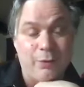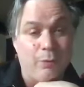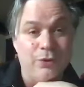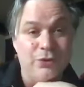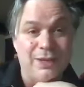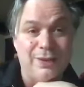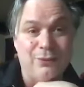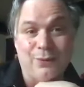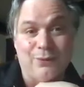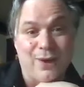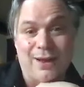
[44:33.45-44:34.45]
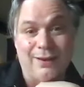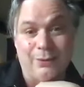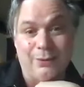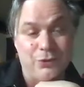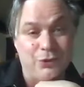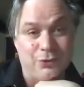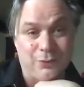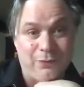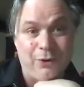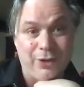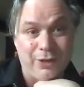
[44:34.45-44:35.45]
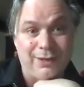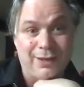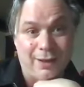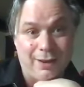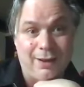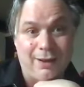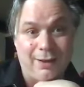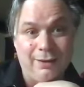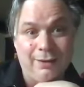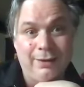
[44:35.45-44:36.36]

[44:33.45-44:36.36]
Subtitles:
It wasn't even a van, it was just a fucking car.